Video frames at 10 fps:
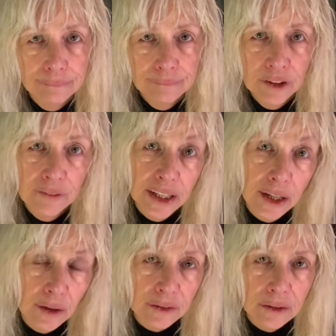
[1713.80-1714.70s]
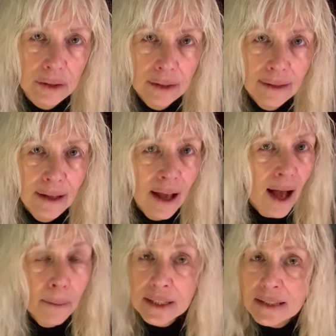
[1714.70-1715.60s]
your videos.
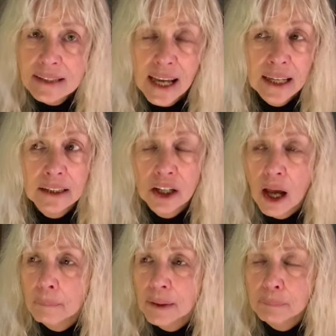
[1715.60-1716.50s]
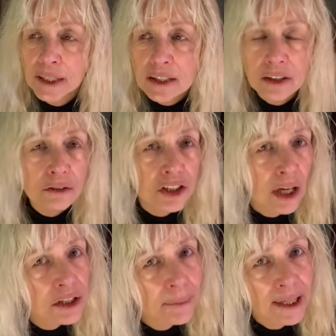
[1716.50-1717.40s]
I'm just saying, I mean, please don't
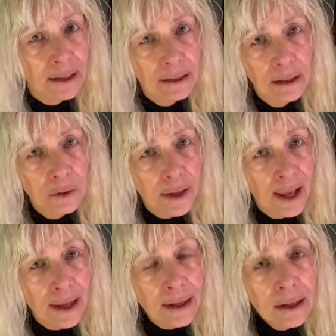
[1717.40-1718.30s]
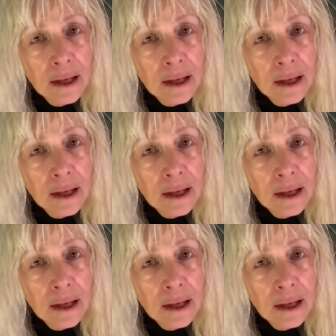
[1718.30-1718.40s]
judge me, okay?